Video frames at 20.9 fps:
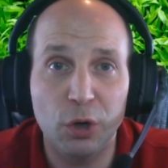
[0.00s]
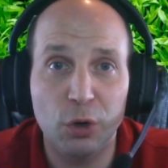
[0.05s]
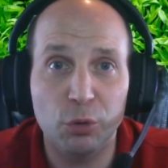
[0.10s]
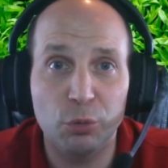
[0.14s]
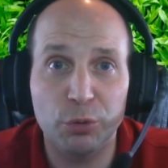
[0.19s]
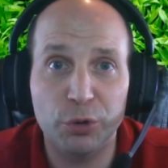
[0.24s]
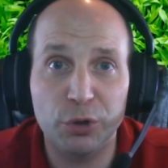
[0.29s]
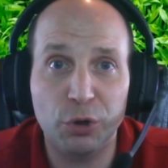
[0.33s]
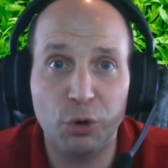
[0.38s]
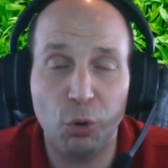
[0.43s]

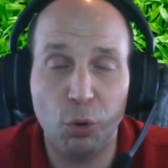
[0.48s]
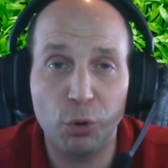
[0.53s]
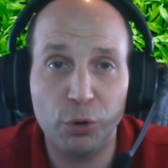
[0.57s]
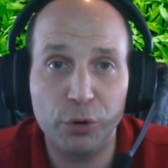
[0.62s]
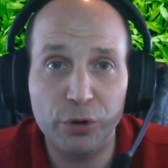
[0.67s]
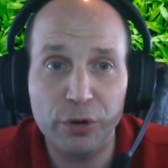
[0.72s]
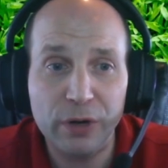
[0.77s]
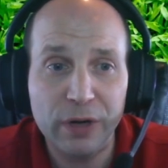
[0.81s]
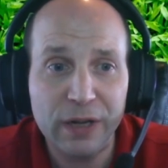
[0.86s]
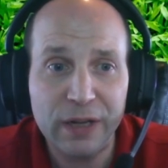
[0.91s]

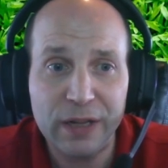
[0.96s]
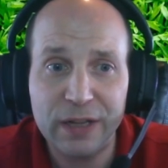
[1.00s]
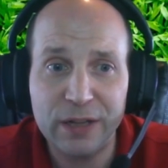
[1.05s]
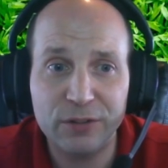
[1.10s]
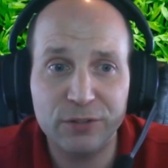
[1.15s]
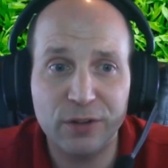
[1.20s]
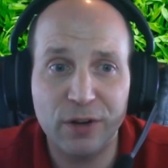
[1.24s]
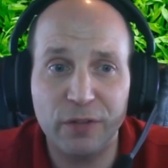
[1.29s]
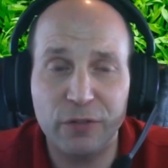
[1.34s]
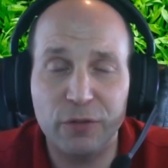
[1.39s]
recorder,
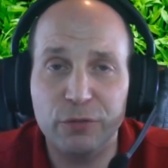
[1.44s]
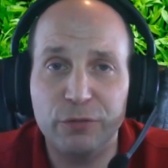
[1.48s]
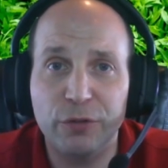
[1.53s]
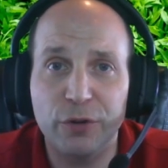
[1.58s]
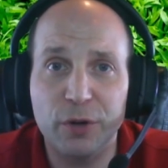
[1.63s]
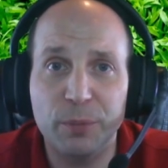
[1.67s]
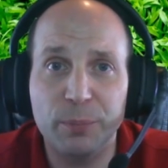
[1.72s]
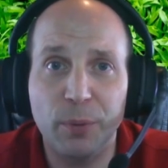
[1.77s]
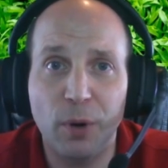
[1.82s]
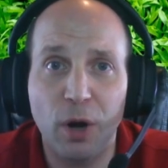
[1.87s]
is another
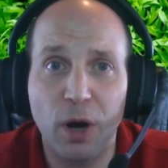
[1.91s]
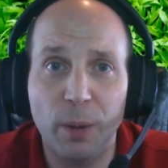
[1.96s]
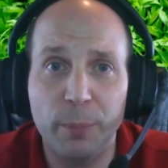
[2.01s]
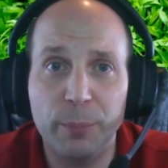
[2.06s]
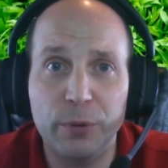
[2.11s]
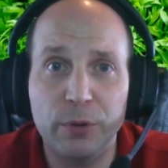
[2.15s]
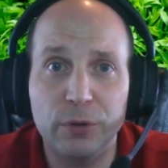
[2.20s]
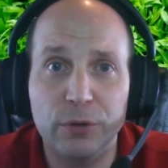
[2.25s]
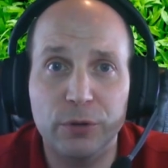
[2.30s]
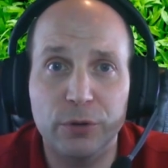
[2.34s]
very
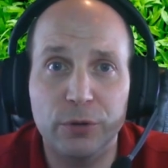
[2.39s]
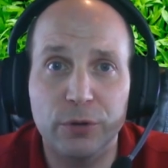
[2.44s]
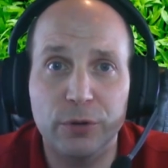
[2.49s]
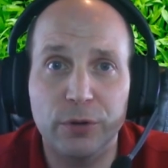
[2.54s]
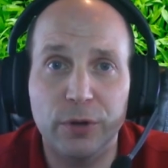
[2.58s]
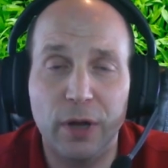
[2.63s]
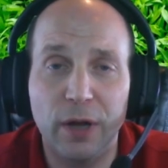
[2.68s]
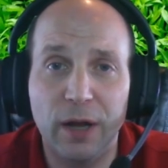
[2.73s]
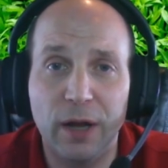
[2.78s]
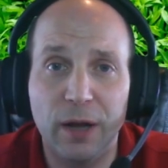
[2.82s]
popular
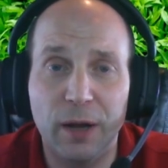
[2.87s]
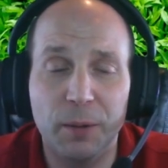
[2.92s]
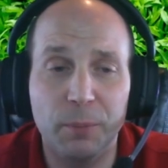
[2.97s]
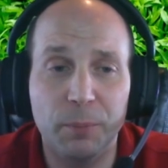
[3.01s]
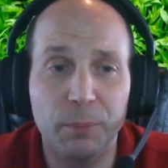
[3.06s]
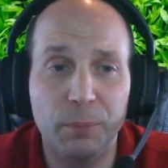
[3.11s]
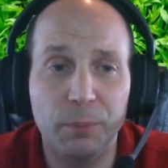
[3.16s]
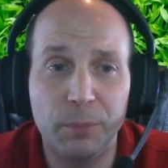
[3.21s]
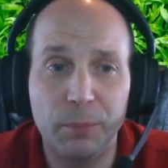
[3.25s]
um,